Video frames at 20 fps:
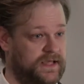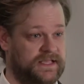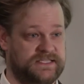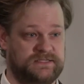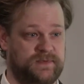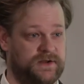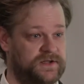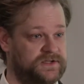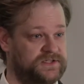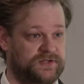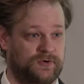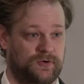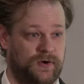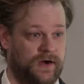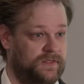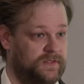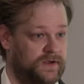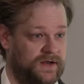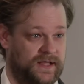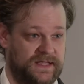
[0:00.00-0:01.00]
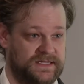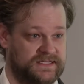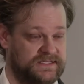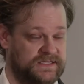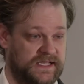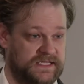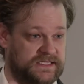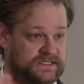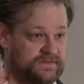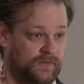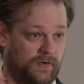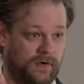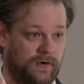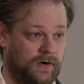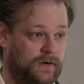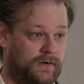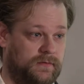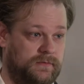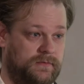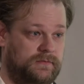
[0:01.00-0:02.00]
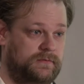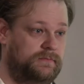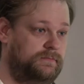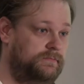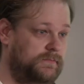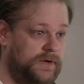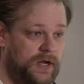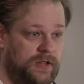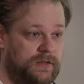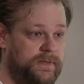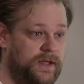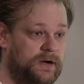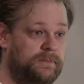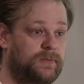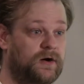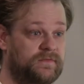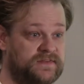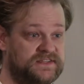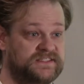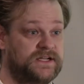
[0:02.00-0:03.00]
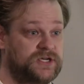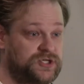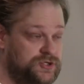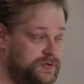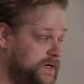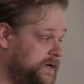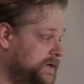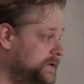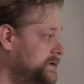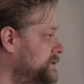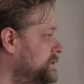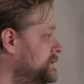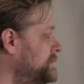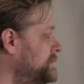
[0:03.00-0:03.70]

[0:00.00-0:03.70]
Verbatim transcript: That's been a story in the United States for, you know, the better part of a century.